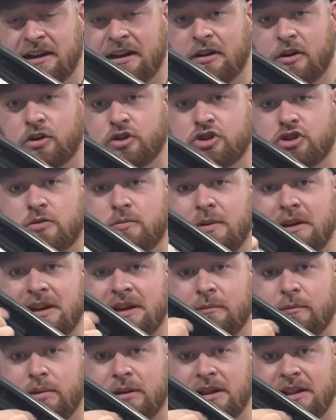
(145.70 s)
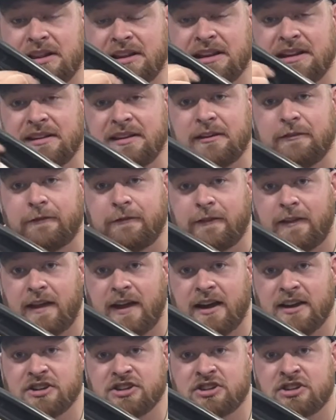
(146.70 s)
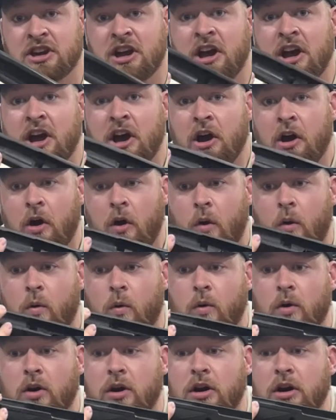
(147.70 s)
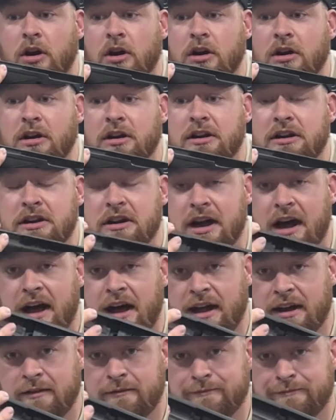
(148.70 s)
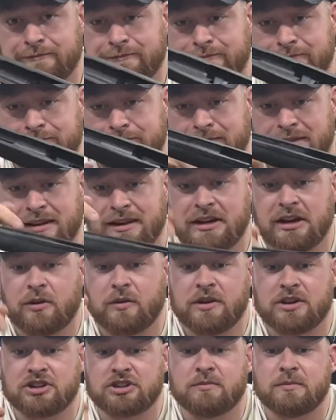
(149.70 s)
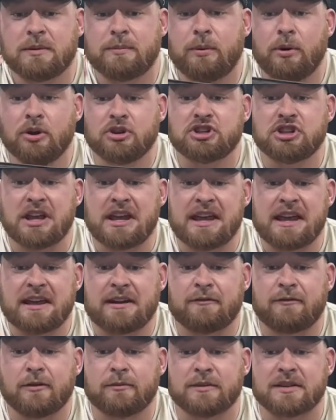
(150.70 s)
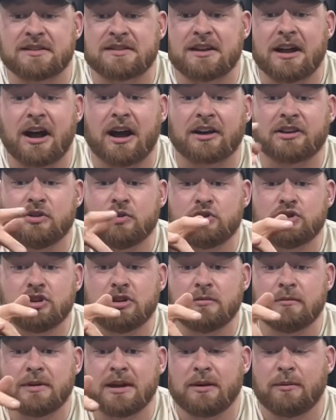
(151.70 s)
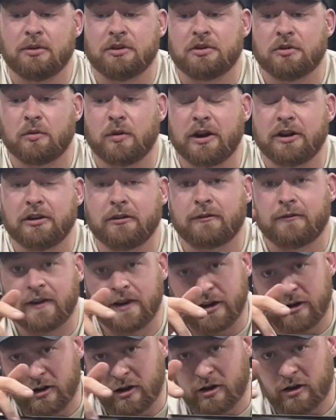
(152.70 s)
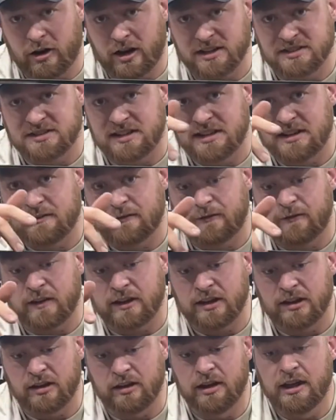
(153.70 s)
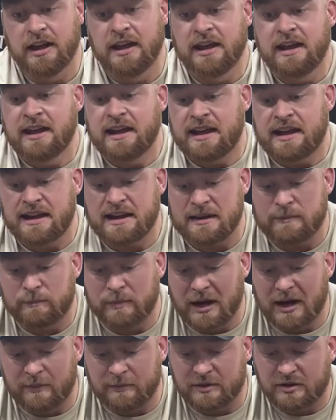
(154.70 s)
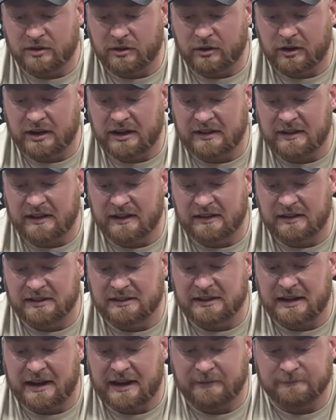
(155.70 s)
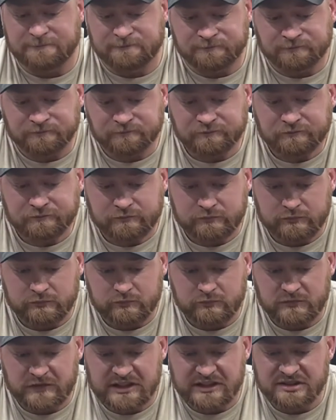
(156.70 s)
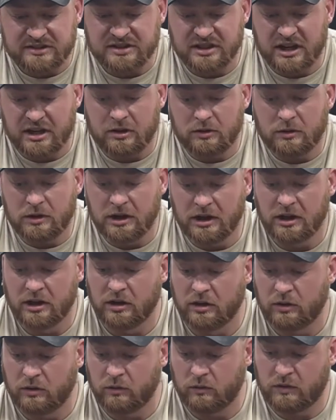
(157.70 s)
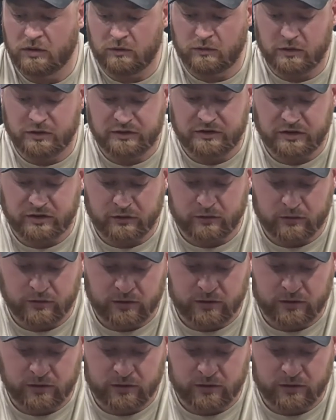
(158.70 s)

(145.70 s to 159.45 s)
here should be completely flush or not. It should be pushed in from the stock. You shouldn't be able to run your finger across it and feel any bumps or anything like that. So what we'll do,